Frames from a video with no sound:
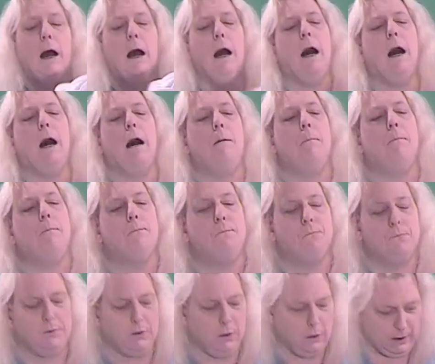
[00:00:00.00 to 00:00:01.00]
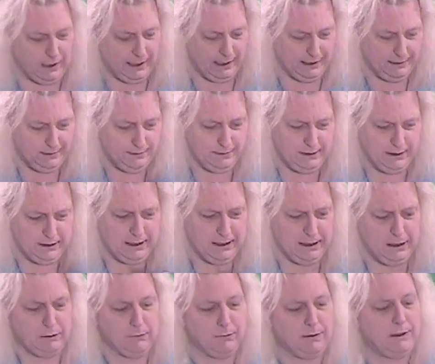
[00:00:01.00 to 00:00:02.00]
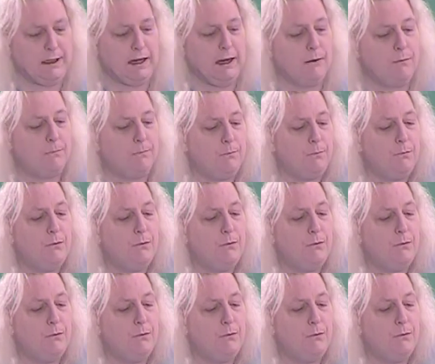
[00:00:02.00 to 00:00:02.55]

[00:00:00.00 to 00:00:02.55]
Okay, let's get the rundown.